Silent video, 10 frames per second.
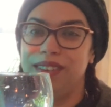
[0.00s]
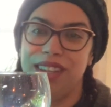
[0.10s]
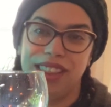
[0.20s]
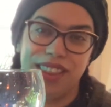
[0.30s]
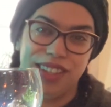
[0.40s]

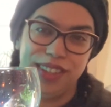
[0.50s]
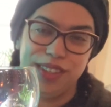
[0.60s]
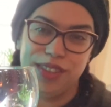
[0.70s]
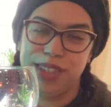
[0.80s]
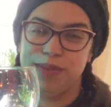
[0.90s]
Hello, hello,
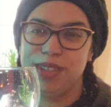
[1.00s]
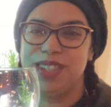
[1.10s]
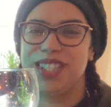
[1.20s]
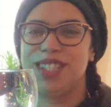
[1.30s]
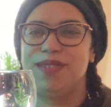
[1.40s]

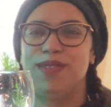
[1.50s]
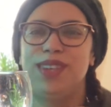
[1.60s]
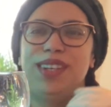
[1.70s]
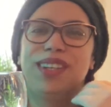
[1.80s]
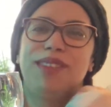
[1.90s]
dreamers, and
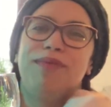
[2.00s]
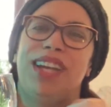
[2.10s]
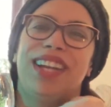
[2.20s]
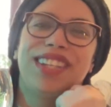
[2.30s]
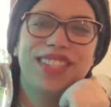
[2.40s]
welcome
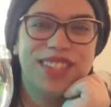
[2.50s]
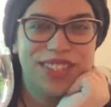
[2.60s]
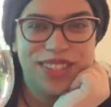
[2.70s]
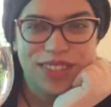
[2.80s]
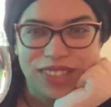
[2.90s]
back
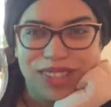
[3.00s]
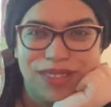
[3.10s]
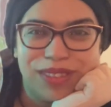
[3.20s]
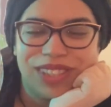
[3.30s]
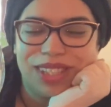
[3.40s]
to
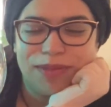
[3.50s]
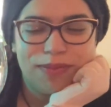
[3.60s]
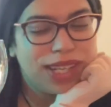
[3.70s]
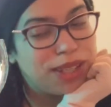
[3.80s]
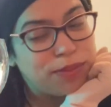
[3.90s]
Dream
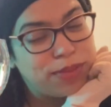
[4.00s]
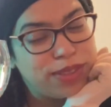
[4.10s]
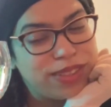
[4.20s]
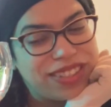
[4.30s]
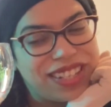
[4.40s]
Queen by
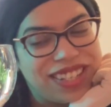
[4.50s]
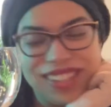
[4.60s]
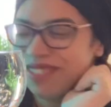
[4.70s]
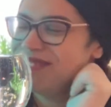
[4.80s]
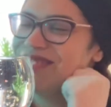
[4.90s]

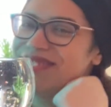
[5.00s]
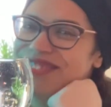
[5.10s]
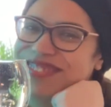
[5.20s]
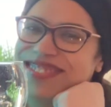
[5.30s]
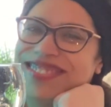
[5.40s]
Perla.
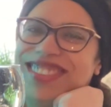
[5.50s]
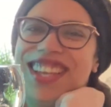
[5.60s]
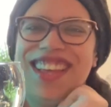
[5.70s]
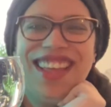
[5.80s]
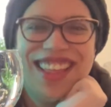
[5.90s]

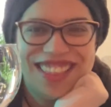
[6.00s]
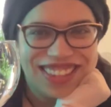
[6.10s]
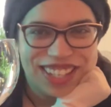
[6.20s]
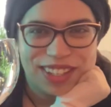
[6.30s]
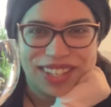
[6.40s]

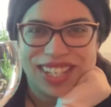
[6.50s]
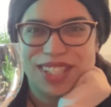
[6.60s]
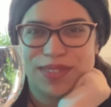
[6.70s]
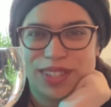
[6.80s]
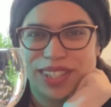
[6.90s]
Thank you
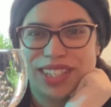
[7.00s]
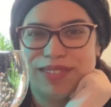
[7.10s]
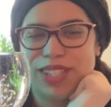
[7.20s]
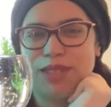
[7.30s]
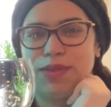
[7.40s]
guys for all your
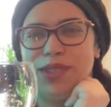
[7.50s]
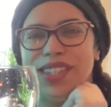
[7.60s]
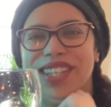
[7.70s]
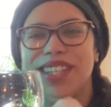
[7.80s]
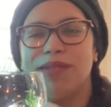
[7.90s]
love and
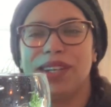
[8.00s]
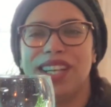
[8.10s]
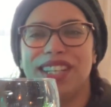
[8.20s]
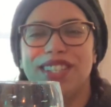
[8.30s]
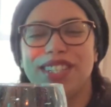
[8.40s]
support. Thank you for
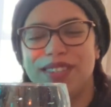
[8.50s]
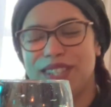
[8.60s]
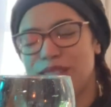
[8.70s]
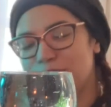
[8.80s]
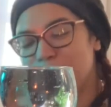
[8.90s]
liking,
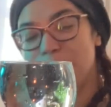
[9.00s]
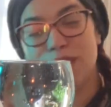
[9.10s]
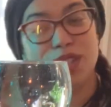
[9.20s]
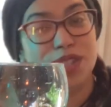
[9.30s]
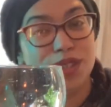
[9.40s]
sharing,
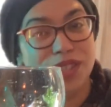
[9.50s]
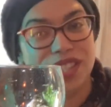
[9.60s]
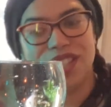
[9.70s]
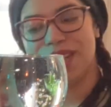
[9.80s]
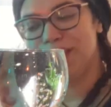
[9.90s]
subscribing to
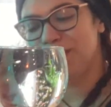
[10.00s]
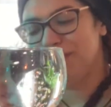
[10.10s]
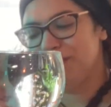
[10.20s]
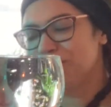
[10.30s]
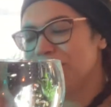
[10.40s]
the channel.
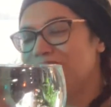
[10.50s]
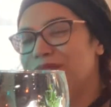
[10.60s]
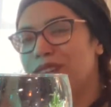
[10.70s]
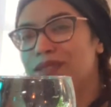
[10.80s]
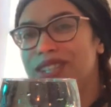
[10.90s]
And
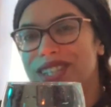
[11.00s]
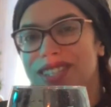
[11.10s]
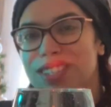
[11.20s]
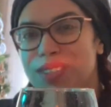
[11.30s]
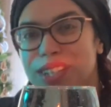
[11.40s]
if you haven't
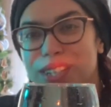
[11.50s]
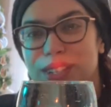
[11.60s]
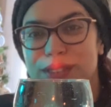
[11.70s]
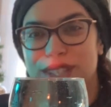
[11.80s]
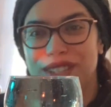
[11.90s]
done so, I
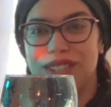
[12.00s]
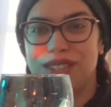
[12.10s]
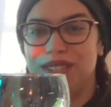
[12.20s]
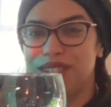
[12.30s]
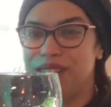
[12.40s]
encourage you to
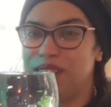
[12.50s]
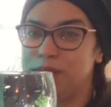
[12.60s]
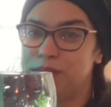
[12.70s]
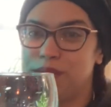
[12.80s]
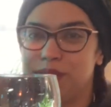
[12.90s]
do so. It
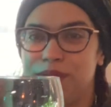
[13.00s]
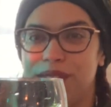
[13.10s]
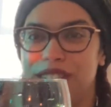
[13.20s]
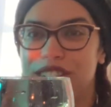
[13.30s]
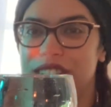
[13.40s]
helps with
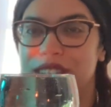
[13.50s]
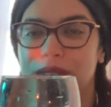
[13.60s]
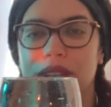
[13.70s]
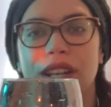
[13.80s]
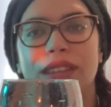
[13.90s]
growing the
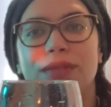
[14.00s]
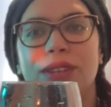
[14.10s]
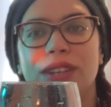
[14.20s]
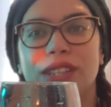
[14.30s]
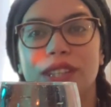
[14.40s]
channel, getting the
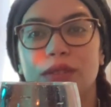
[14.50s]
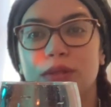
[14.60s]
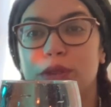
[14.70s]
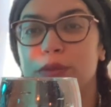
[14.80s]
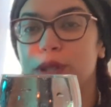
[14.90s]
video out there
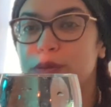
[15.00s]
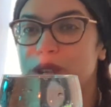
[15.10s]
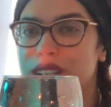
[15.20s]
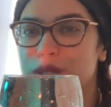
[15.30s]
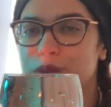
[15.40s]
for more
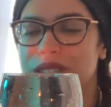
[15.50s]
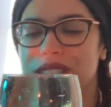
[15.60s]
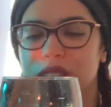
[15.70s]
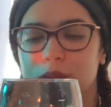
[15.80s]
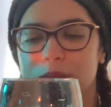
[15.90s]
people, as well
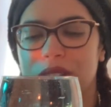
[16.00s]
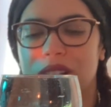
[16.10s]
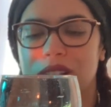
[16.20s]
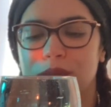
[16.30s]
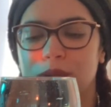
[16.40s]
as keeping me
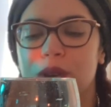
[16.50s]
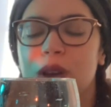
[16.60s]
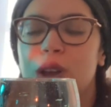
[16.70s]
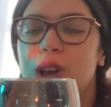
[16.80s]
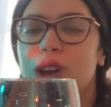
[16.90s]
accountable
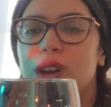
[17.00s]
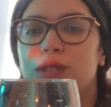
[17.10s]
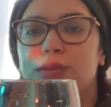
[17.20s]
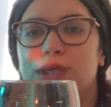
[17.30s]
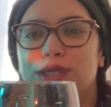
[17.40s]

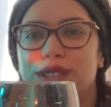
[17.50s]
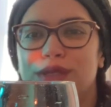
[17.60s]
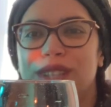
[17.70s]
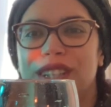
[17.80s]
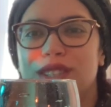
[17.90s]
for
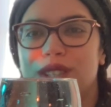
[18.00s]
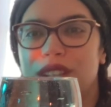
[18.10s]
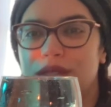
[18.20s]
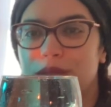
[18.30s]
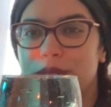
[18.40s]
personal readings, so
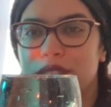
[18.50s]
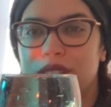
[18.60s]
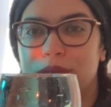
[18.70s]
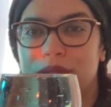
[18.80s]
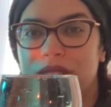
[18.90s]
that information
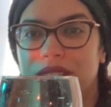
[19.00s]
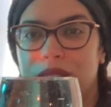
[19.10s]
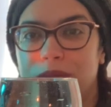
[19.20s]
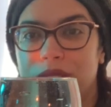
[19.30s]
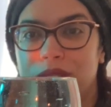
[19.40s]
can be found
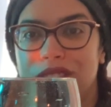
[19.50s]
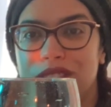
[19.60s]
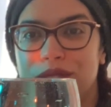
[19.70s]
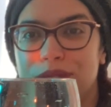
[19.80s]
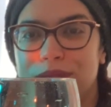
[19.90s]
down below in the
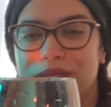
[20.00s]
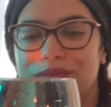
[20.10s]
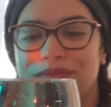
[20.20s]
description.